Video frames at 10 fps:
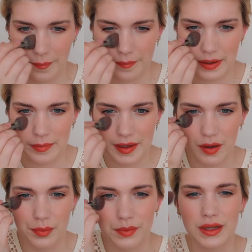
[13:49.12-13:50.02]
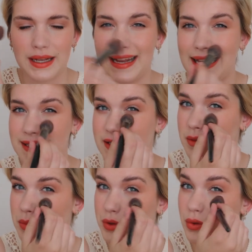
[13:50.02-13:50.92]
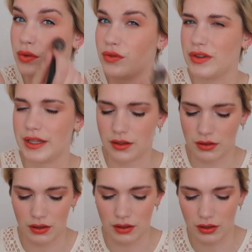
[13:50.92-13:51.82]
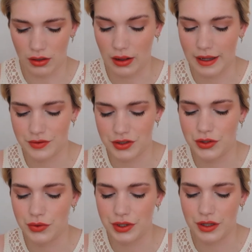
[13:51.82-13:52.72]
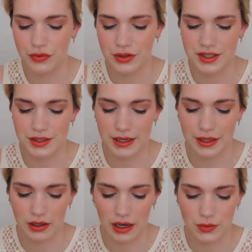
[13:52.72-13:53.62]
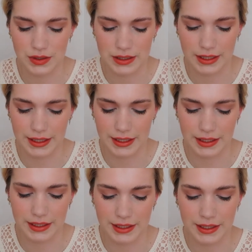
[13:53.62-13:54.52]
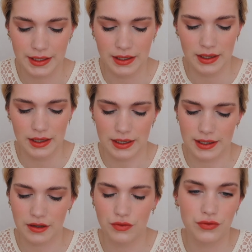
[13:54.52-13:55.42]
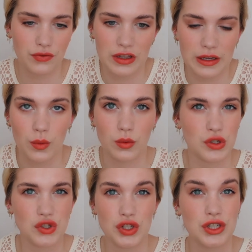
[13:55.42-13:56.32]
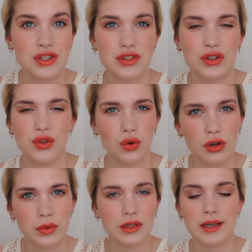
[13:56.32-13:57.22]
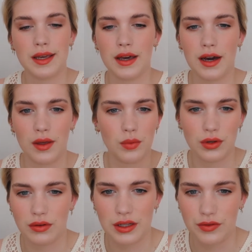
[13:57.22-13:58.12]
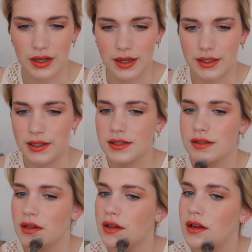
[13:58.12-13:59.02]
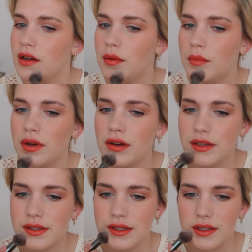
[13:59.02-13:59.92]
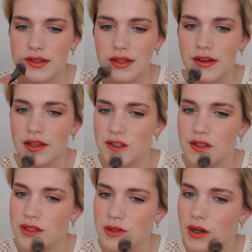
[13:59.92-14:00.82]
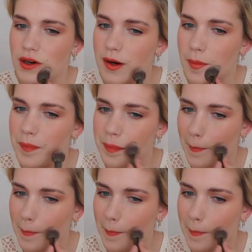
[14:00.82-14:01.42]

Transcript: my makeup would last beautifully all afternoon if we're sitting outside in the heat. Like, if it was just a normal day, I would leave it like this, but since it is so hot,